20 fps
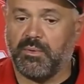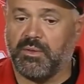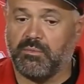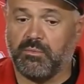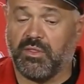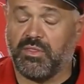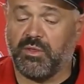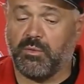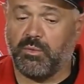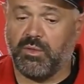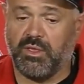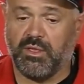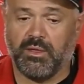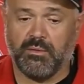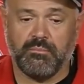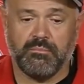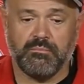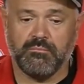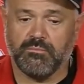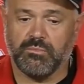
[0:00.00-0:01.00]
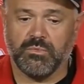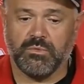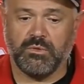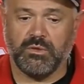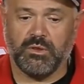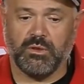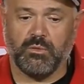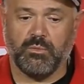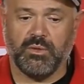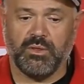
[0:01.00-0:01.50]
But I think we, um,
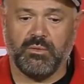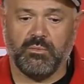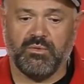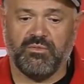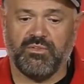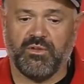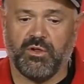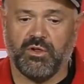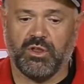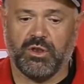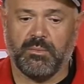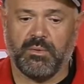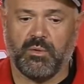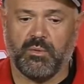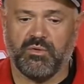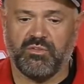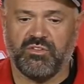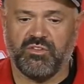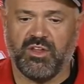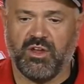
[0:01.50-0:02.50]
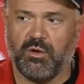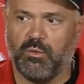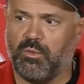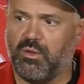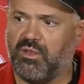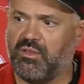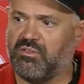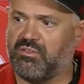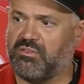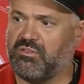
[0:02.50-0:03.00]
you know, we, we felt good about where Ceyair
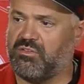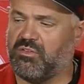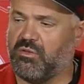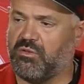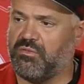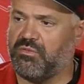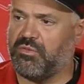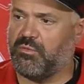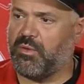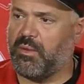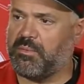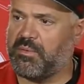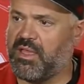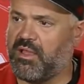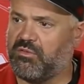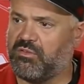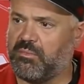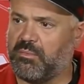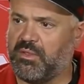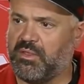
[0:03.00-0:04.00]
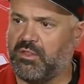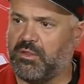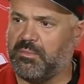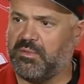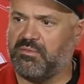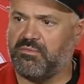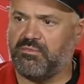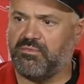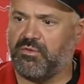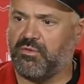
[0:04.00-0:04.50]
was, and so if the rep counts could be a little
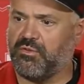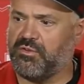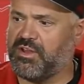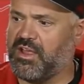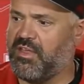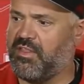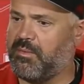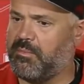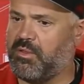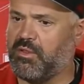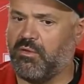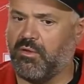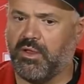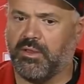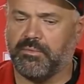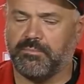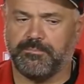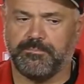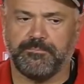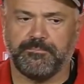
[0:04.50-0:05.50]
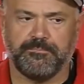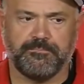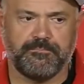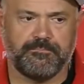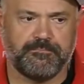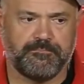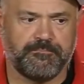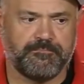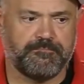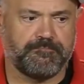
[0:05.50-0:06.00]
bit further down, that'd be great
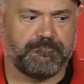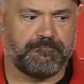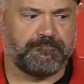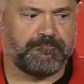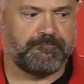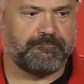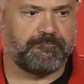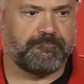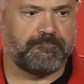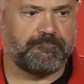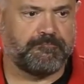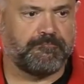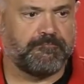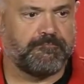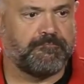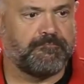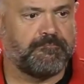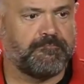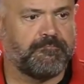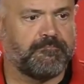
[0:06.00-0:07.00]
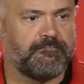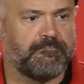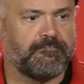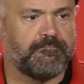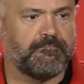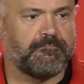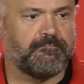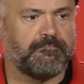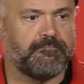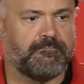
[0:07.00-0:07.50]
with Tommy Hill, is it just kind
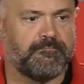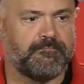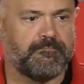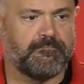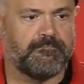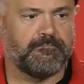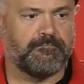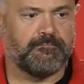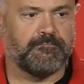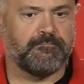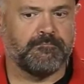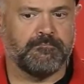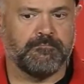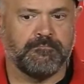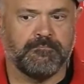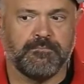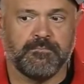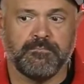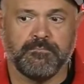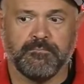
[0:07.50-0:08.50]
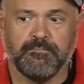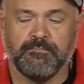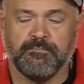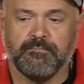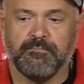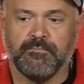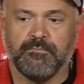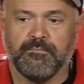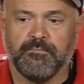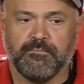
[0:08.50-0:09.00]
of how he's feeling? Is it a, a
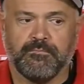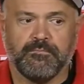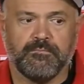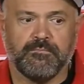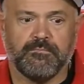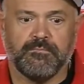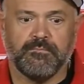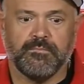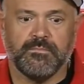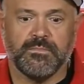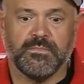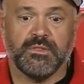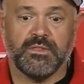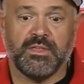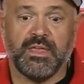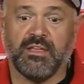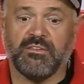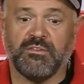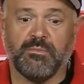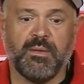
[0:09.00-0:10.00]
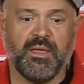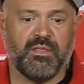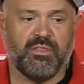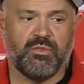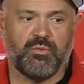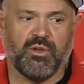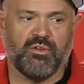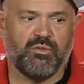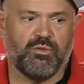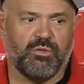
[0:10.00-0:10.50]
tolerance thing, or is it? Yeah, it's a
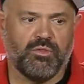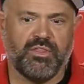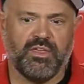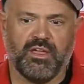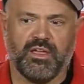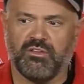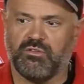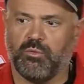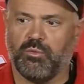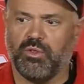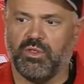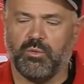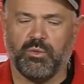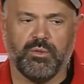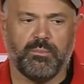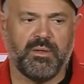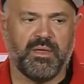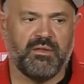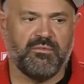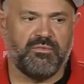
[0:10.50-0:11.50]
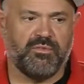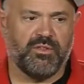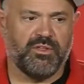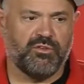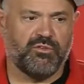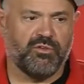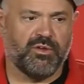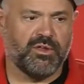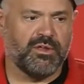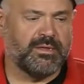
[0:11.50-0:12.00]
pain threshold thing. It's a really, really painful
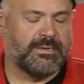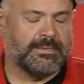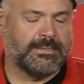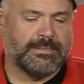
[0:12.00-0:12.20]
injury.